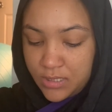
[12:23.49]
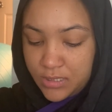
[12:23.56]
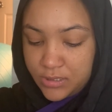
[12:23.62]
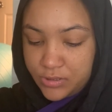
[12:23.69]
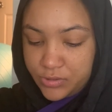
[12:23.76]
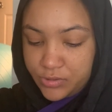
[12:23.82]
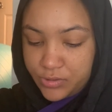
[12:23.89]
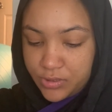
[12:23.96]

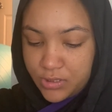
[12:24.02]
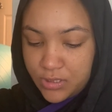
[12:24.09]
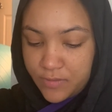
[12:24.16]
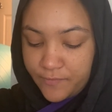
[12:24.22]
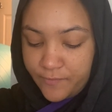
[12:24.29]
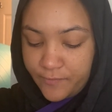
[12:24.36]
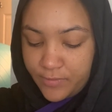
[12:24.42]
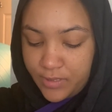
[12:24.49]
extra
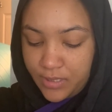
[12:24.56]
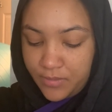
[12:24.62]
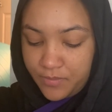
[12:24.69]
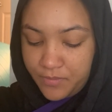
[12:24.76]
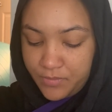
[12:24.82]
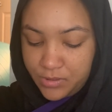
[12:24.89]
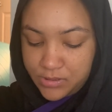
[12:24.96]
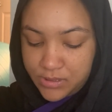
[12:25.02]
comforting
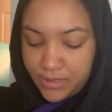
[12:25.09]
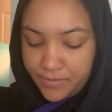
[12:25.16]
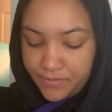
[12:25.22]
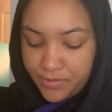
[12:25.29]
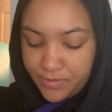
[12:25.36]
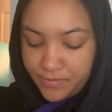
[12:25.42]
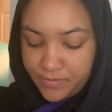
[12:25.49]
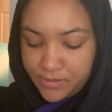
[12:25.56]

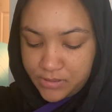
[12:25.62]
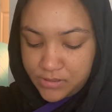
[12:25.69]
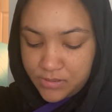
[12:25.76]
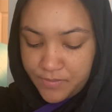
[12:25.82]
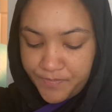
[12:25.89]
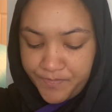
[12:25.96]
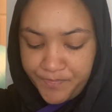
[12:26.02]
multi-purpose.